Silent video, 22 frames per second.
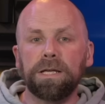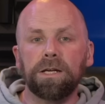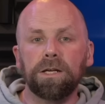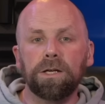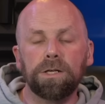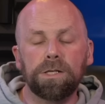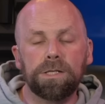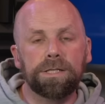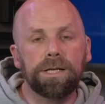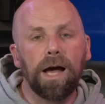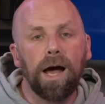of
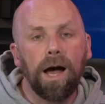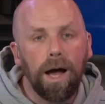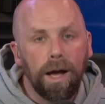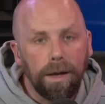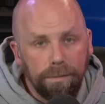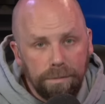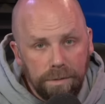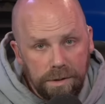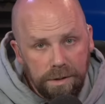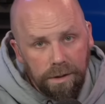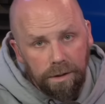good
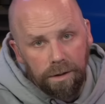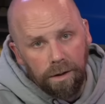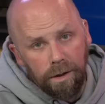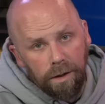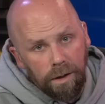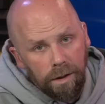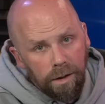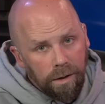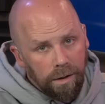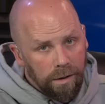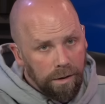times,
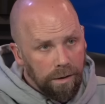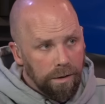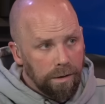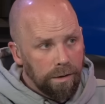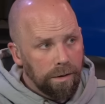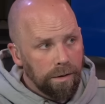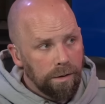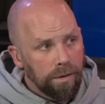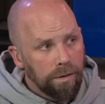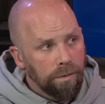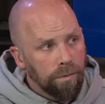
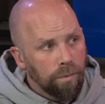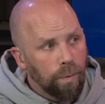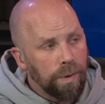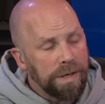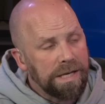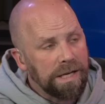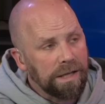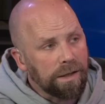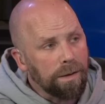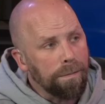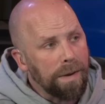we
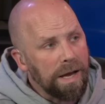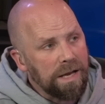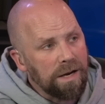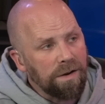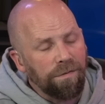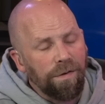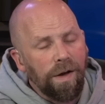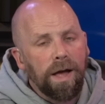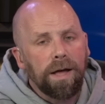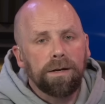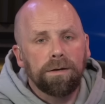get the main
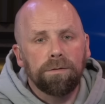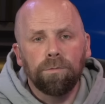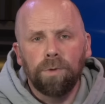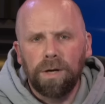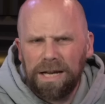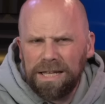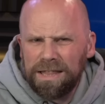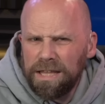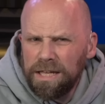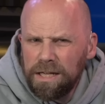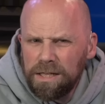event. What
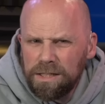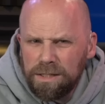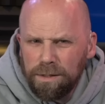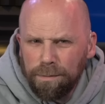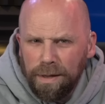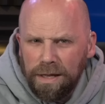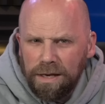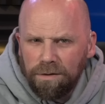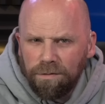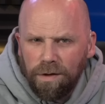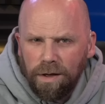I think is the
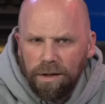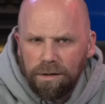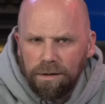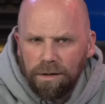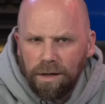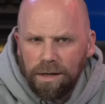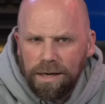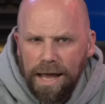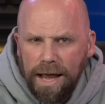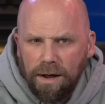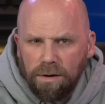main event
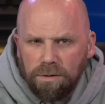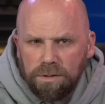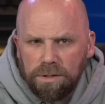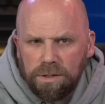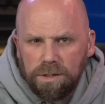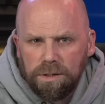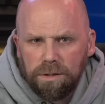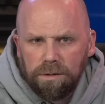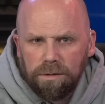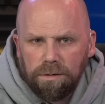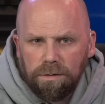
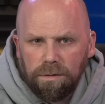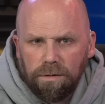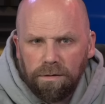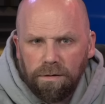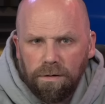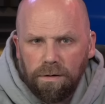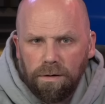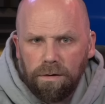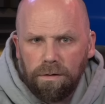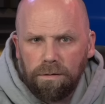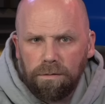announced
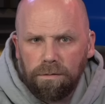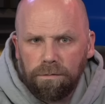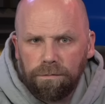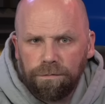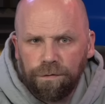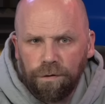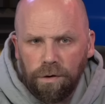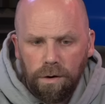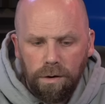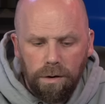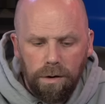
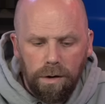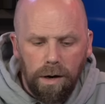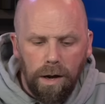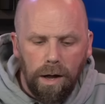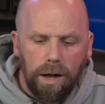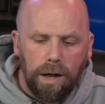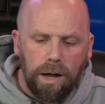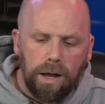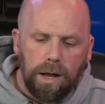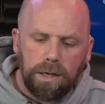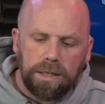for
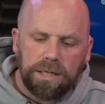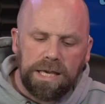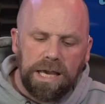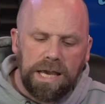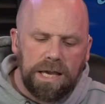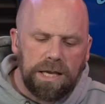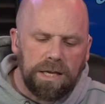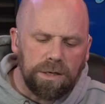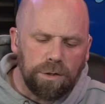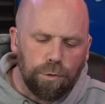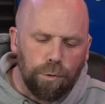
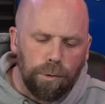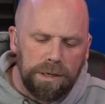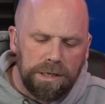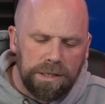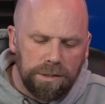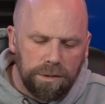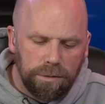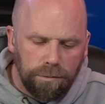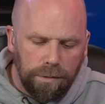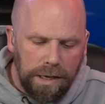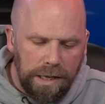King and Queen of
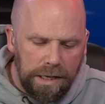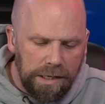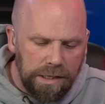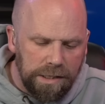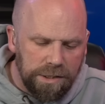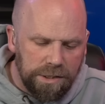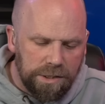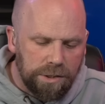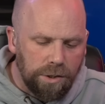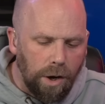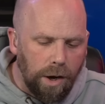the Ring in
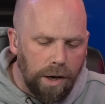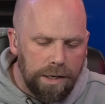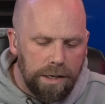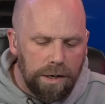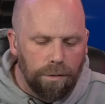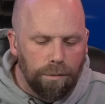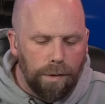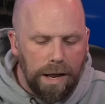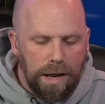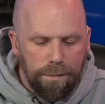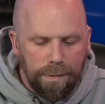Saudi
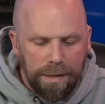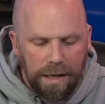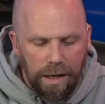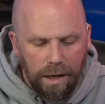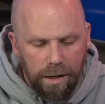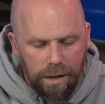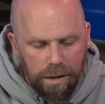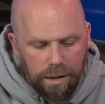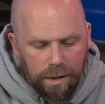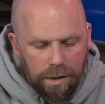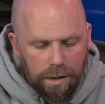
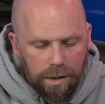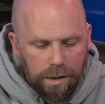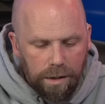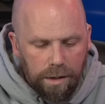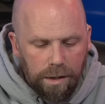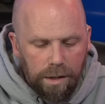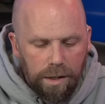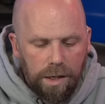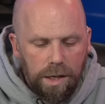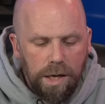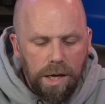Arabia.
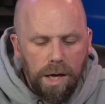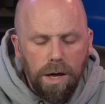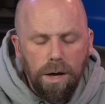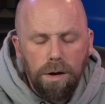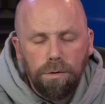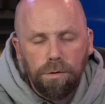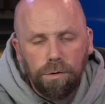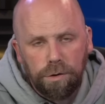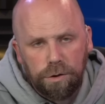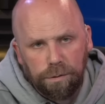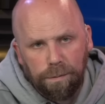
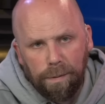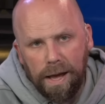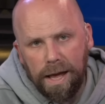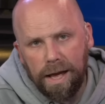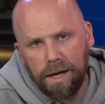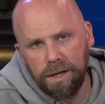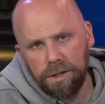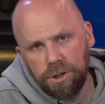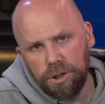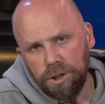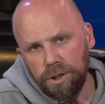Huge
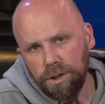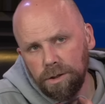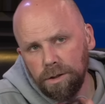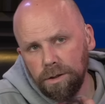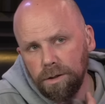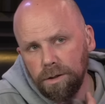match.